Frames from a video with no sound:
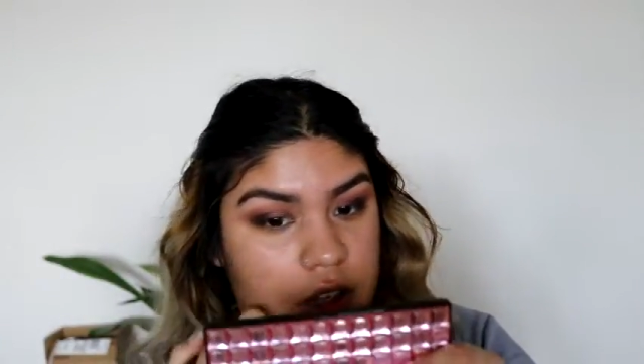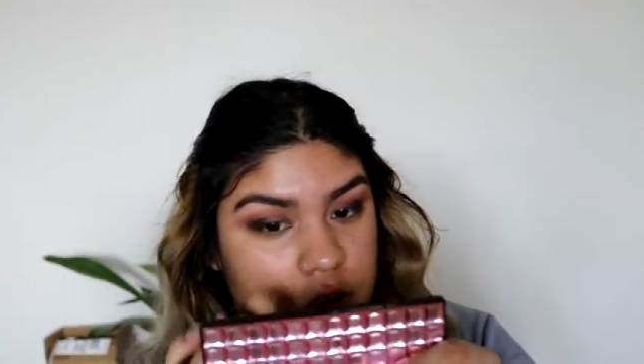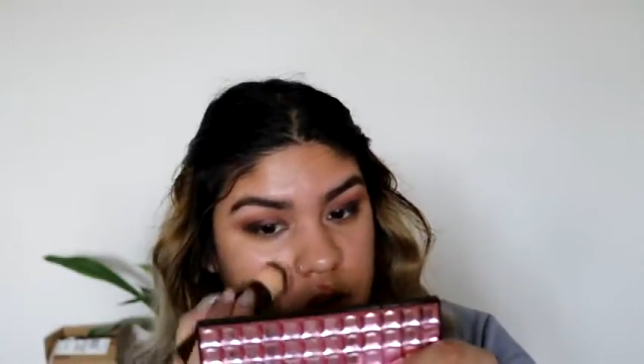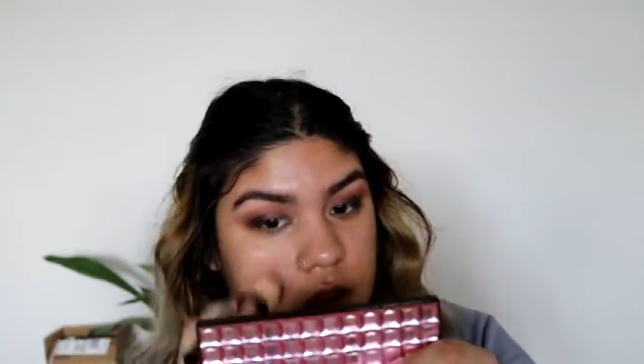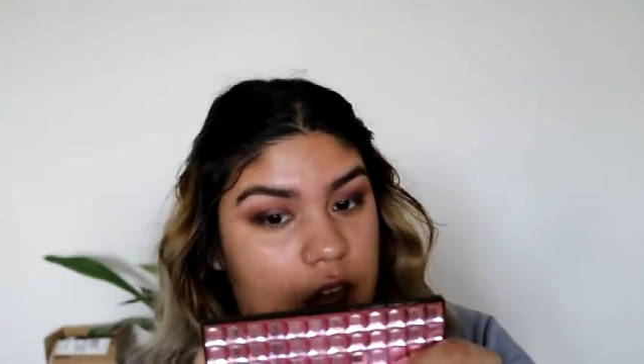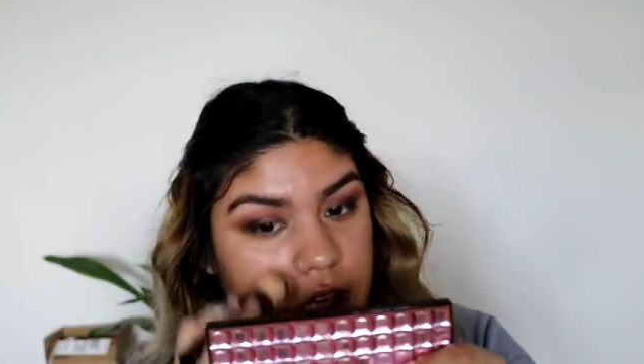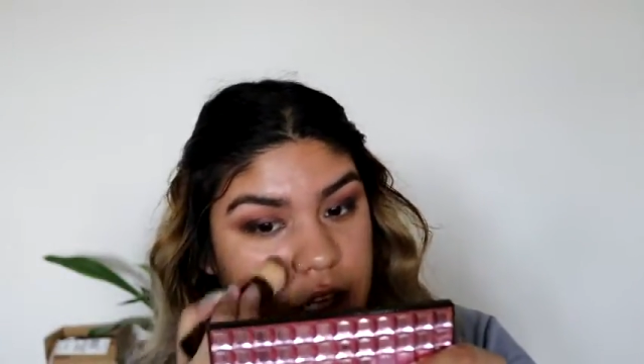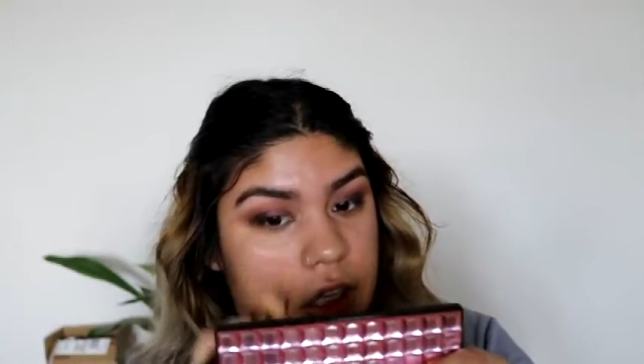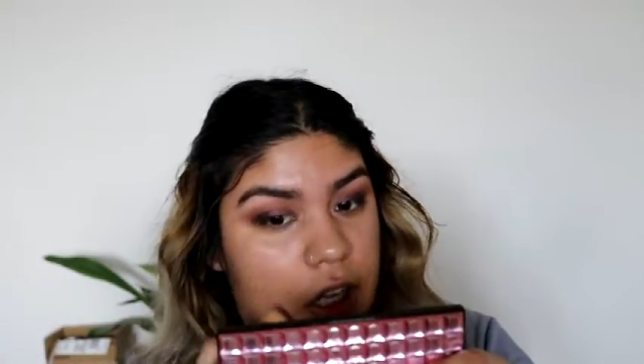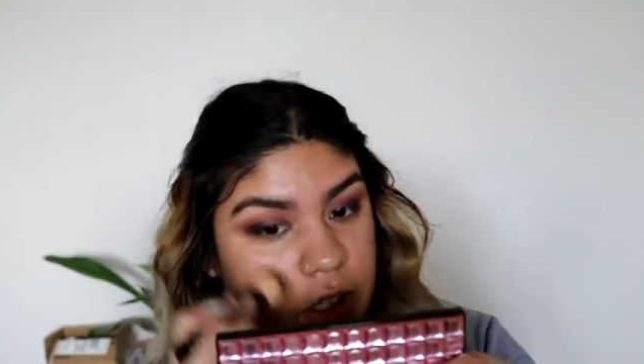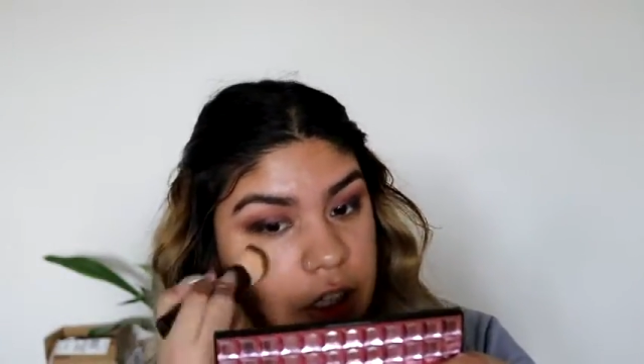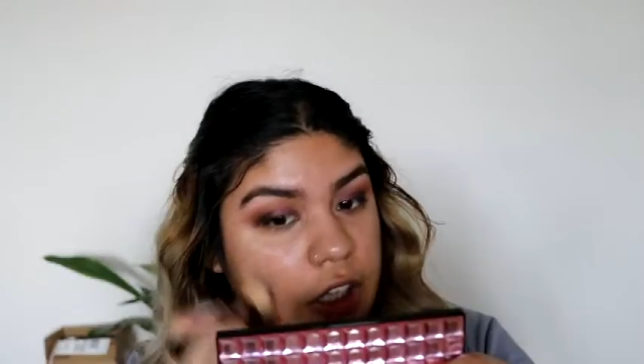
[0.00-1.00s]
and there were like a
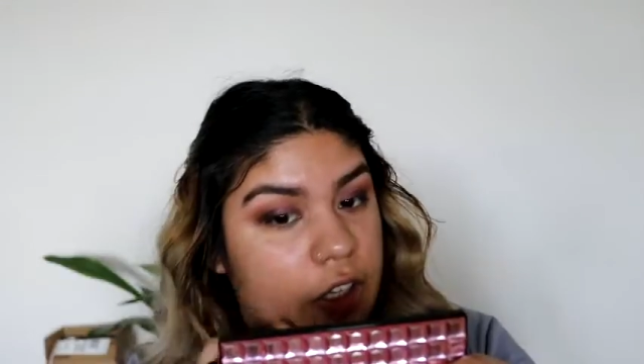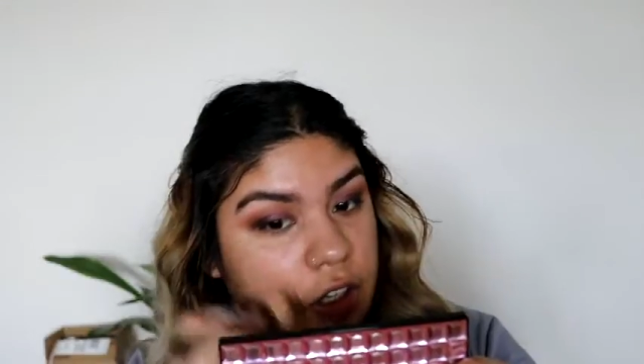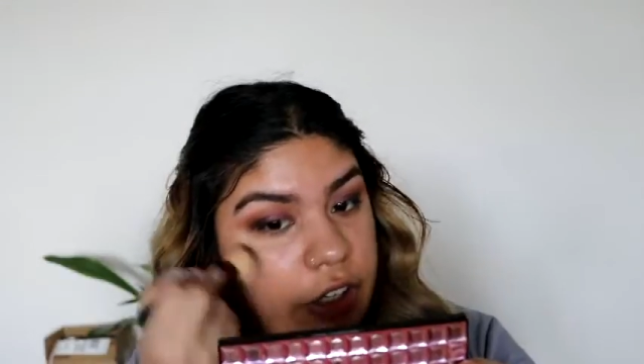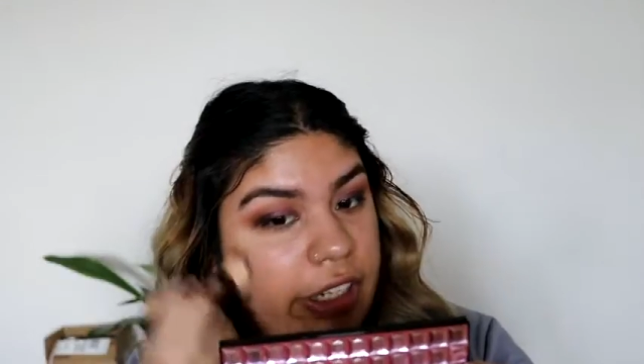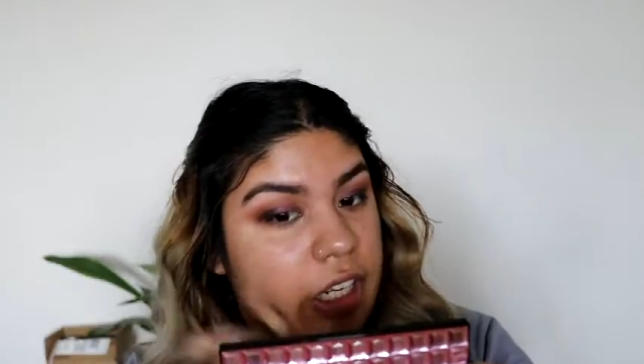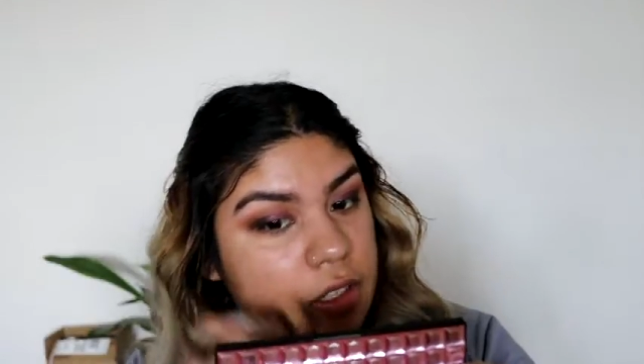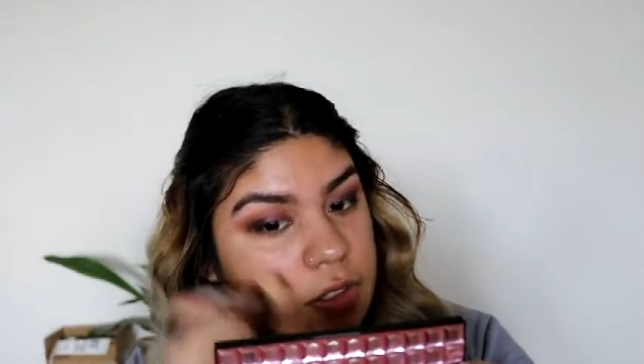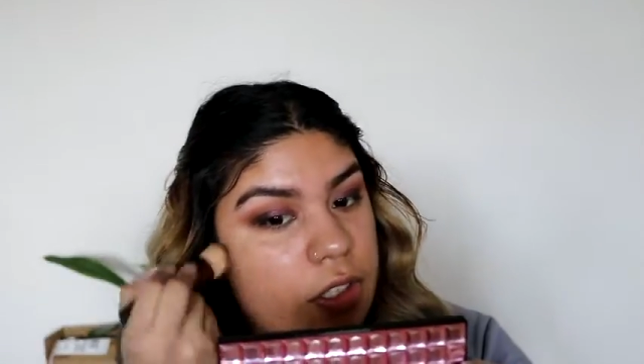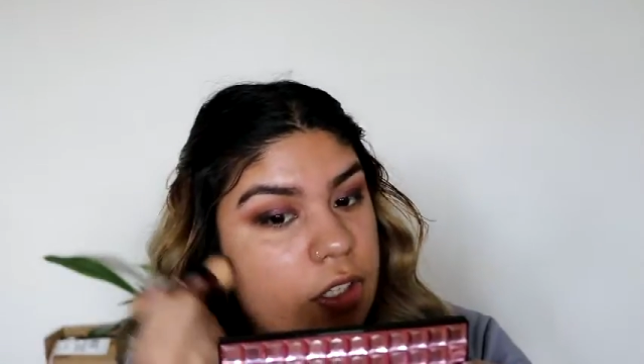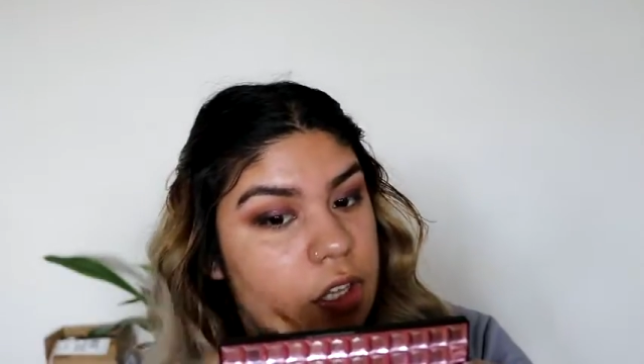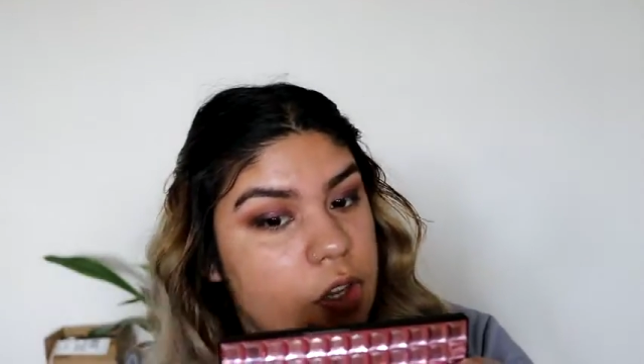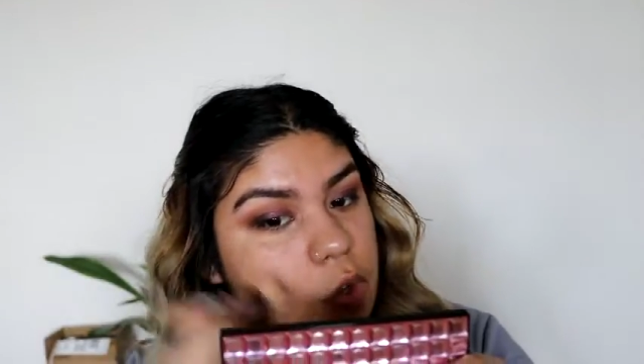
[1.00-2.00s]
lot of good
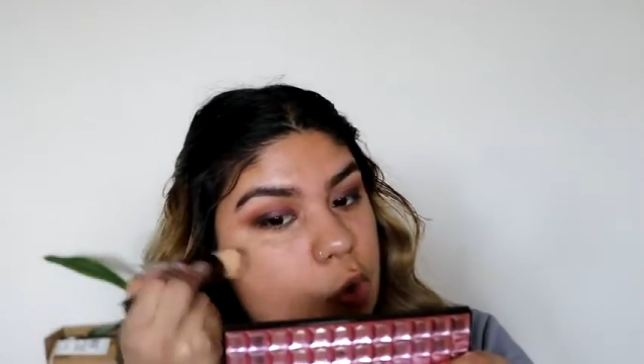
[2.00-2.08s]
ingredients